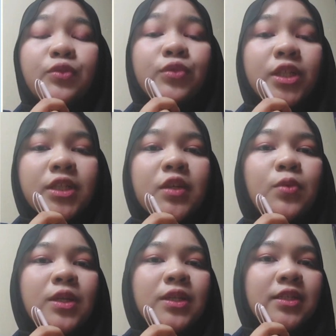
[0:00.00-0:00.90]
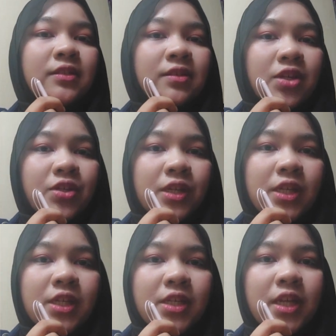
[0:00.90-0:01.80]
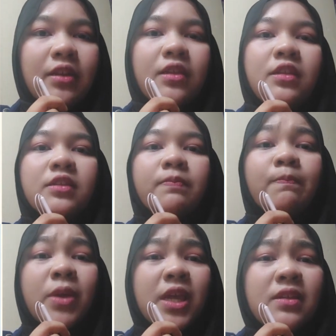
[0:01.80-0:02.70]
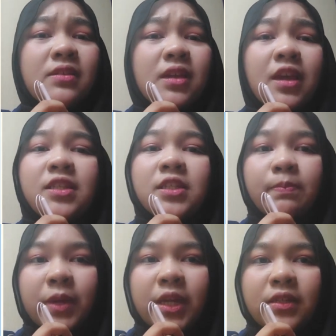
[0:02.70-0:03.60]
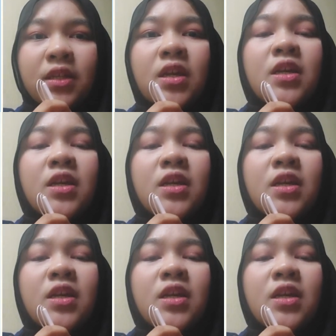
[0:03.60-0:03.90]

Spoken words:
Kurita Water Industry that is based at Japan.